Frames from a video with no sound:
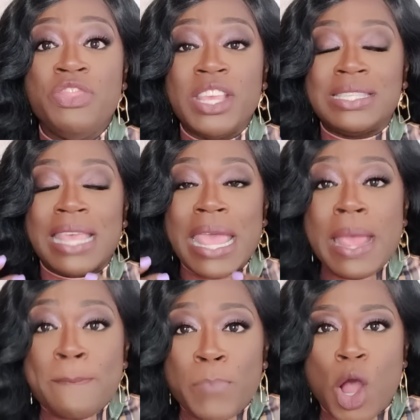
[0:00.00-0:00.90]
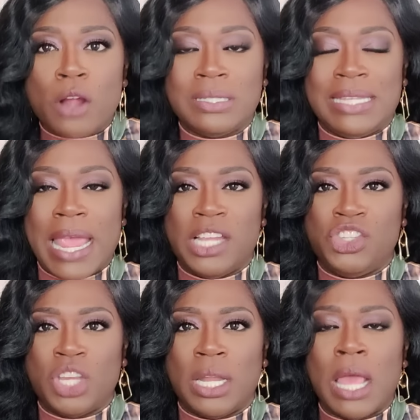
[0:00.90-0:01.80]
this
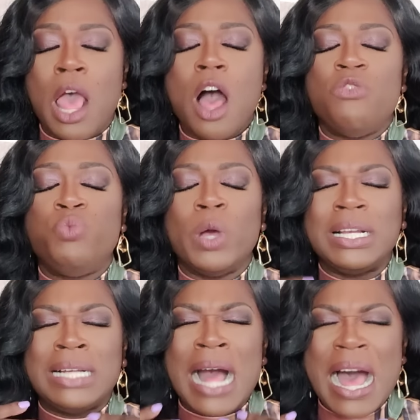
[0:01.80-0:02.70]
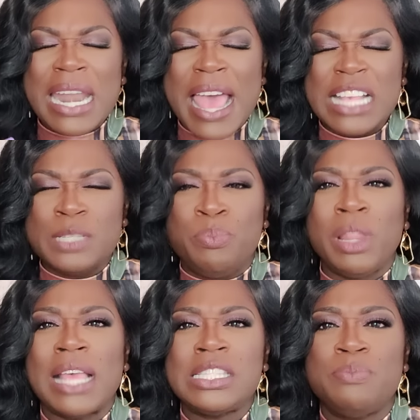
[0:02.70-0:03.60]
impartation of what God has
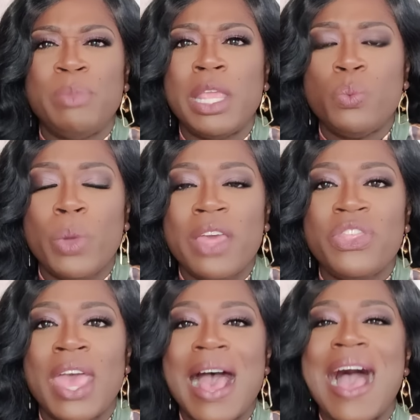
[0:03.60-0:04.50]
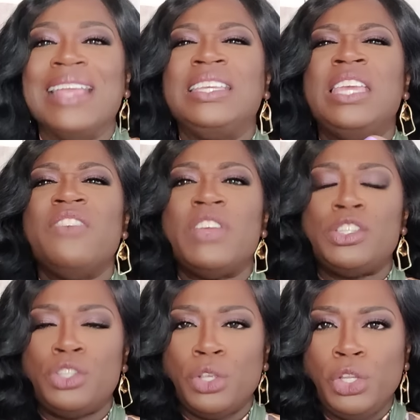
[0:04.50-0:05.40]
blessed me with, I give
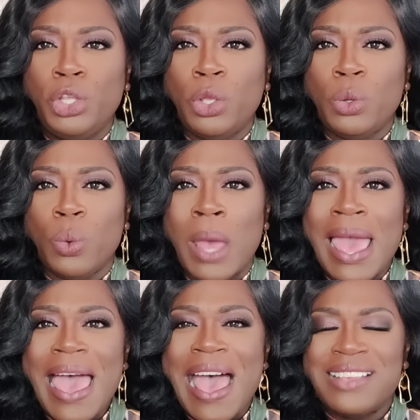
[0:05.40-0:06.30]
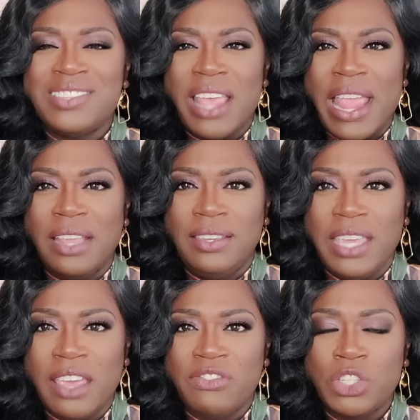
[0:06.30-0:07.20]
it to you as a
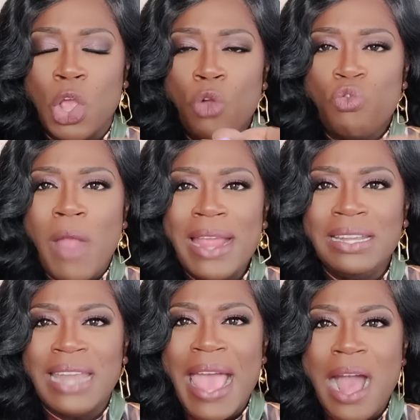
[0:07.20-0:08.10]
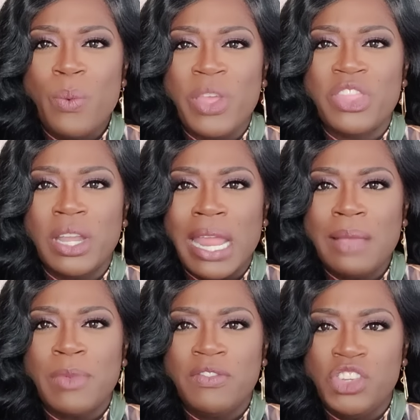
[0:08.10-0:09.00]
gift. Right now, in the
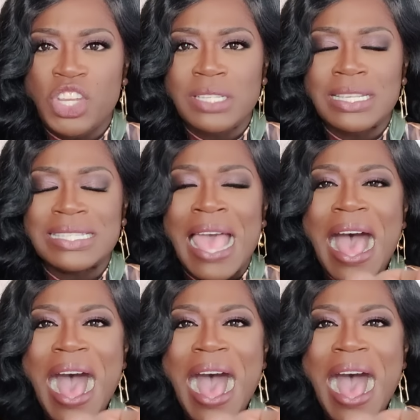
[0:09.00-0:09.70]
name of Jesus,